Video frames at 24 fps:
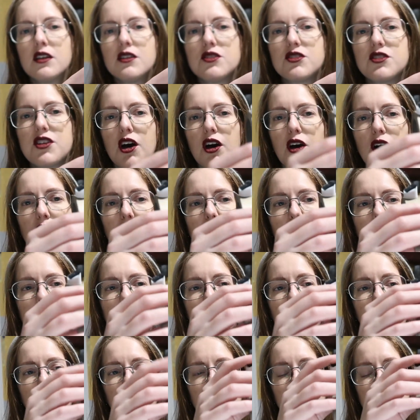So I
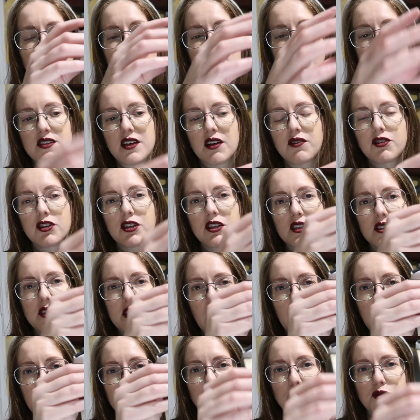have several
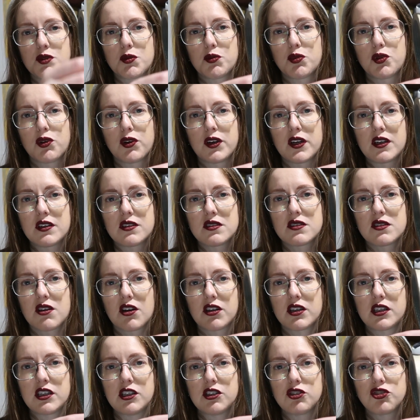attachment points
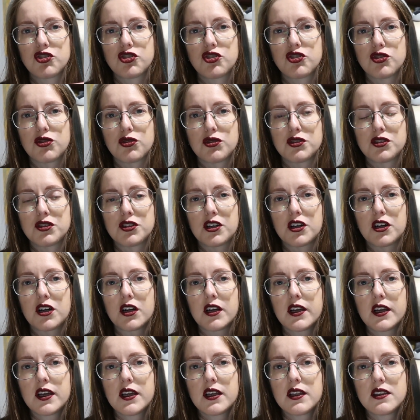on each shoulder.